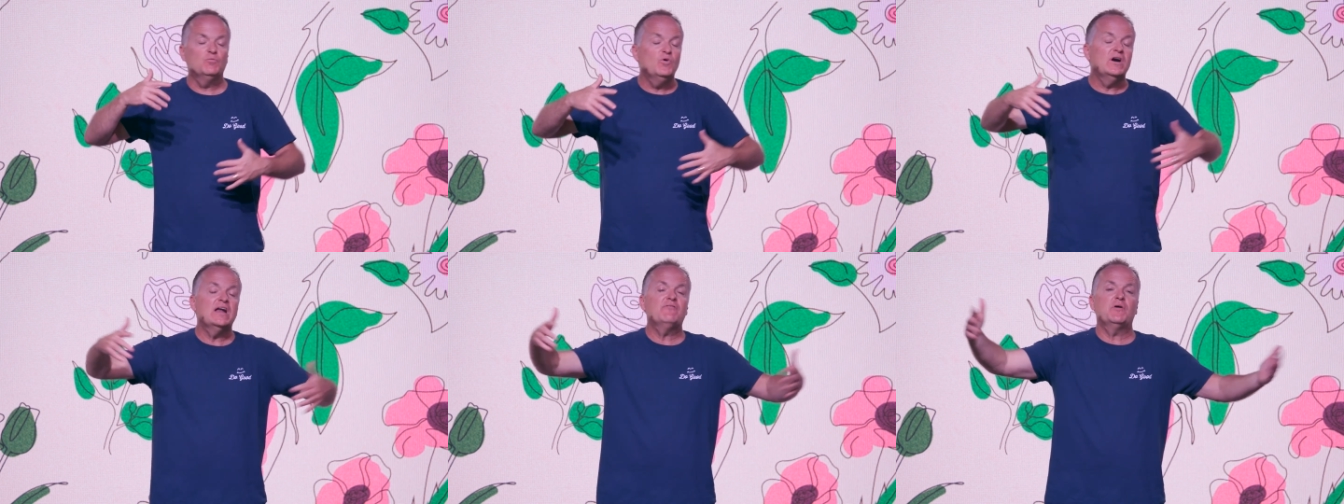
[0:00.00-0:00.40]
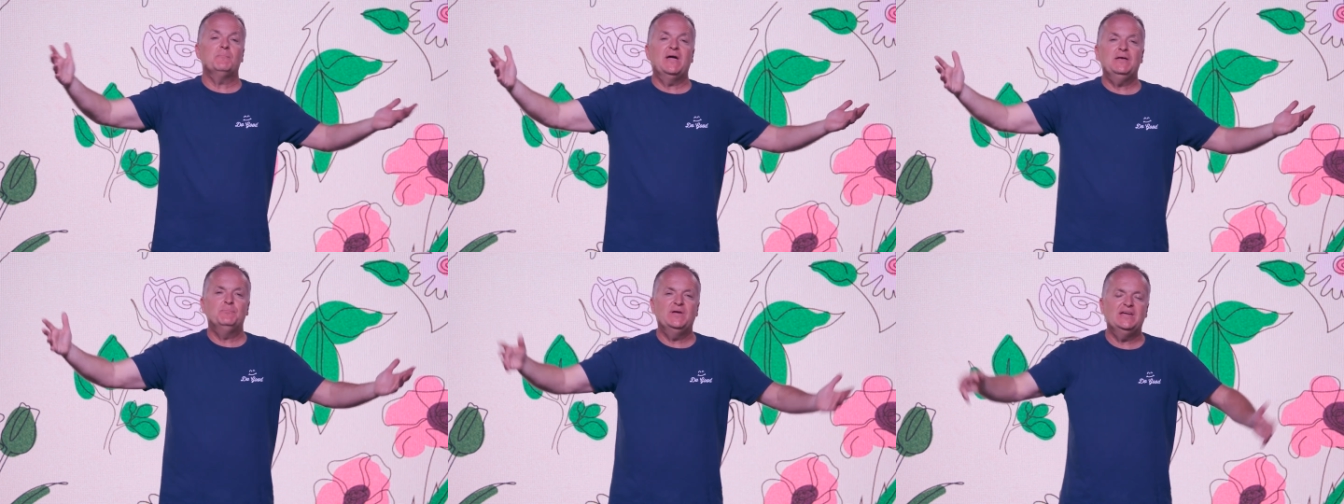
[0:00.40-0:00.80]
whatever it
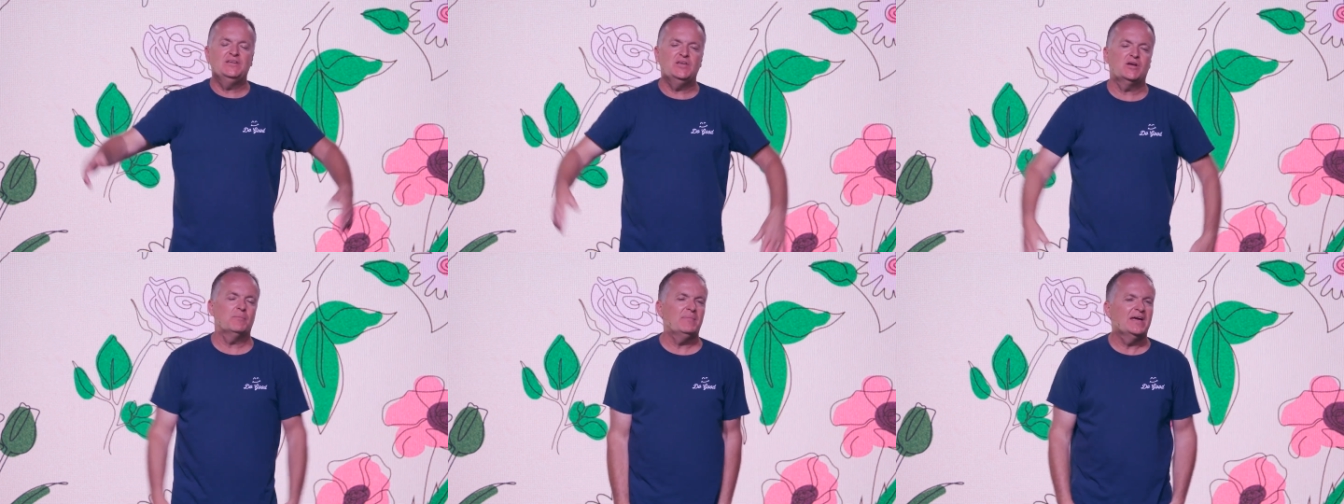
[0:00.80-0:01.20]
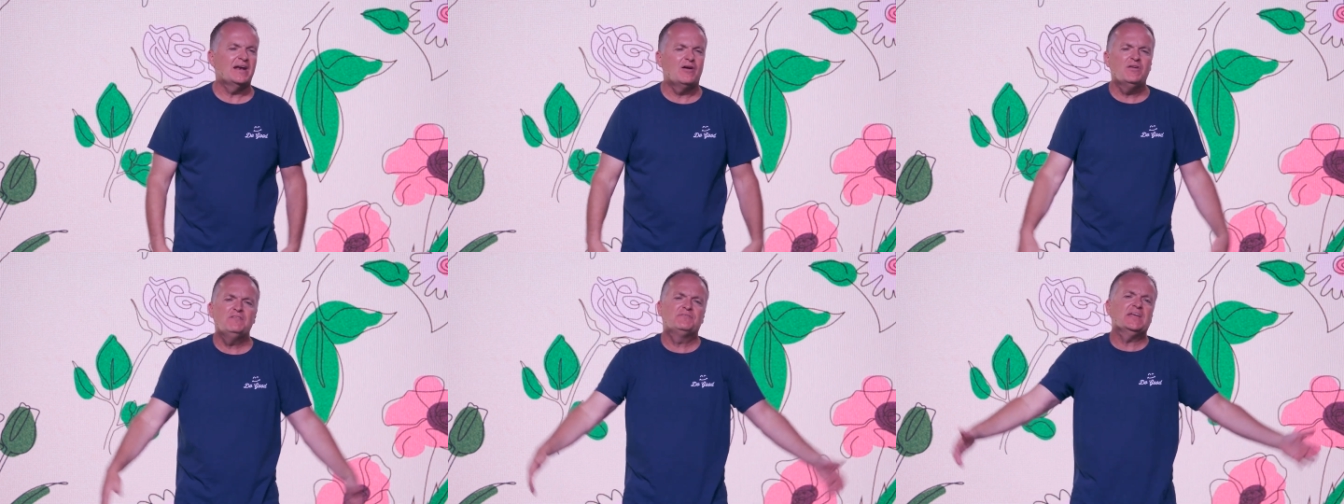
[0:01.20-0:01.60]
may be, and you go, man, I
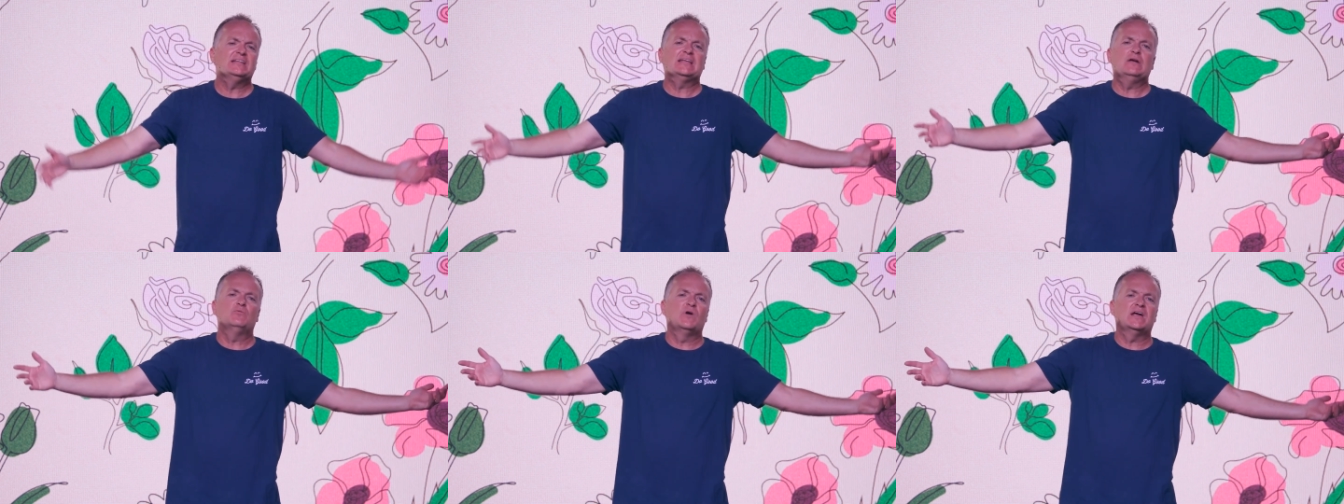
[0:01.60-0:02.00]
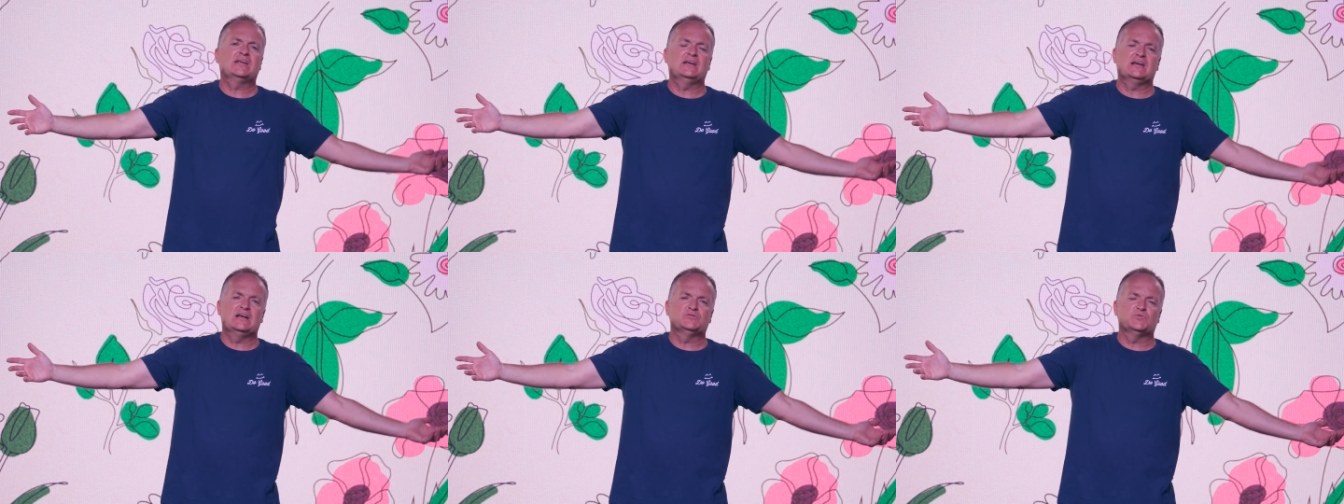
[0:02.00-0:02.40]
don't even think they
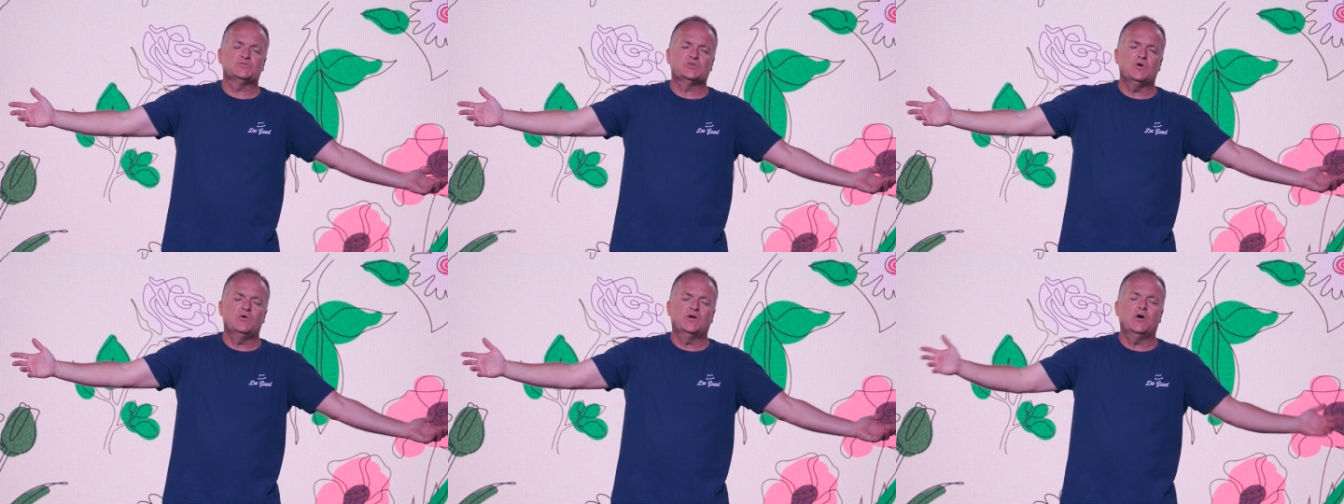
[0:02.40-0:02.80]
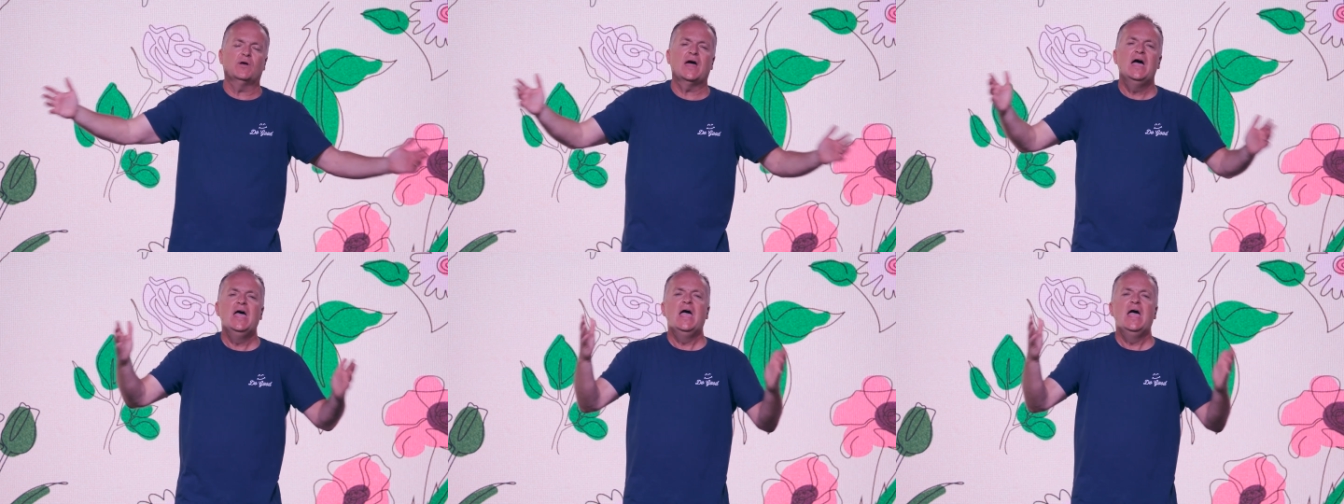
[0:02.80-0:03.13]
recognize what's going on.